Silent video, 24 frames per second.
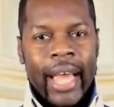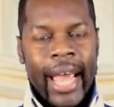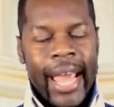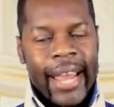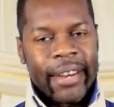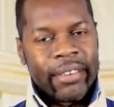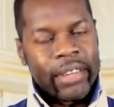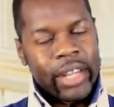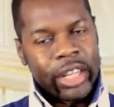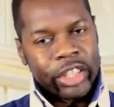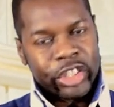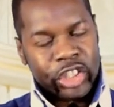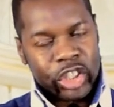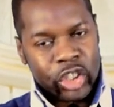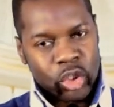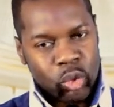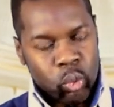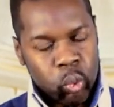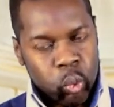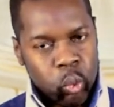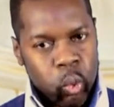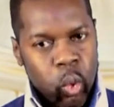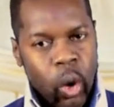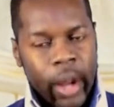And there's this
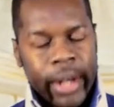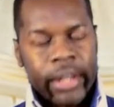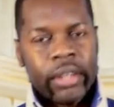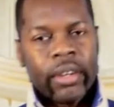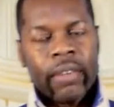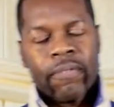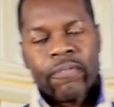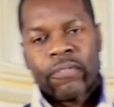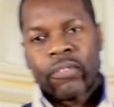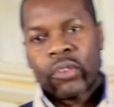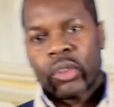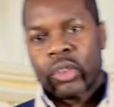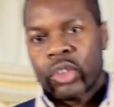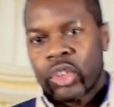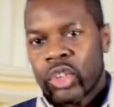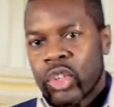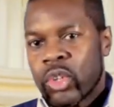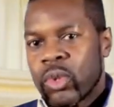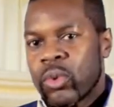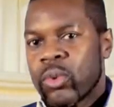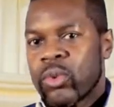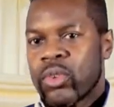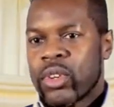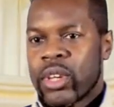wonderful
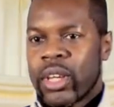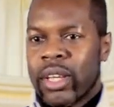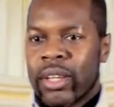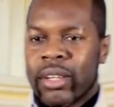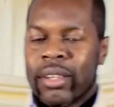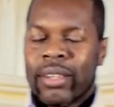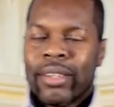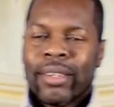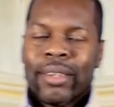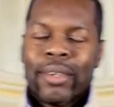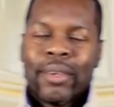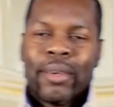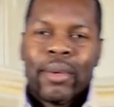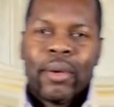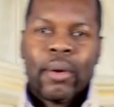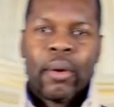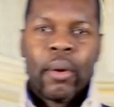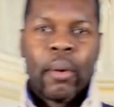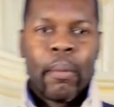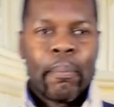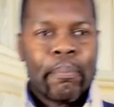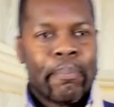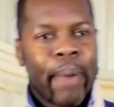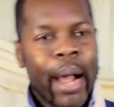union
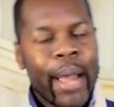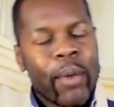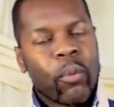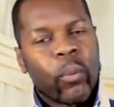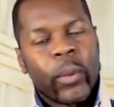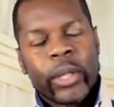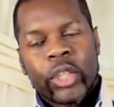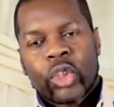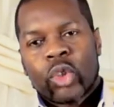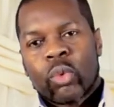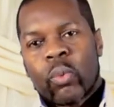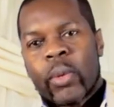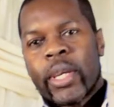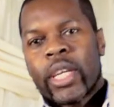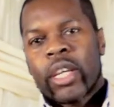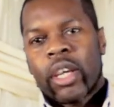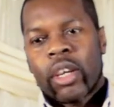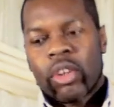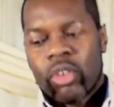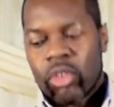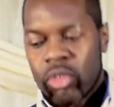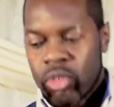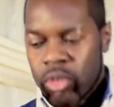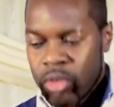by which we
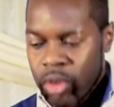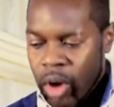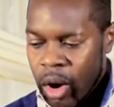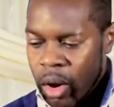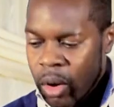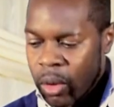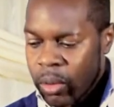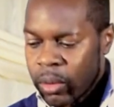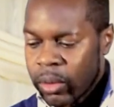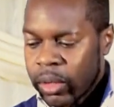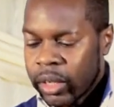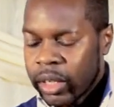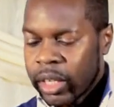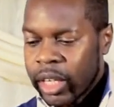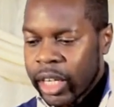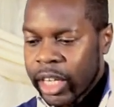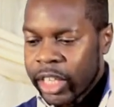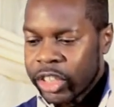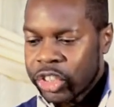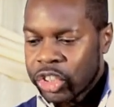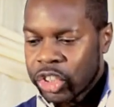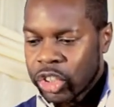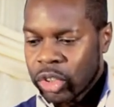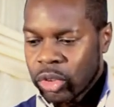can grow
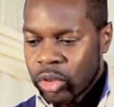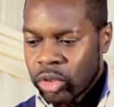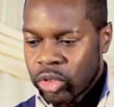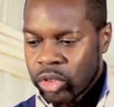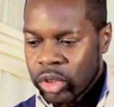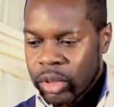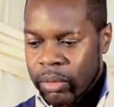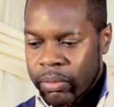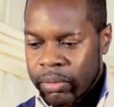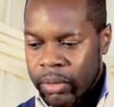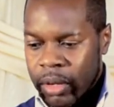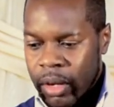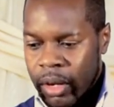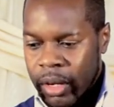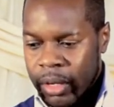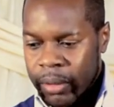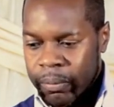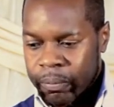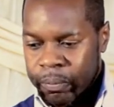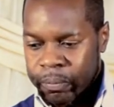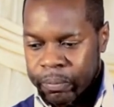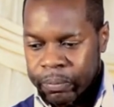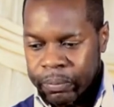as children of God.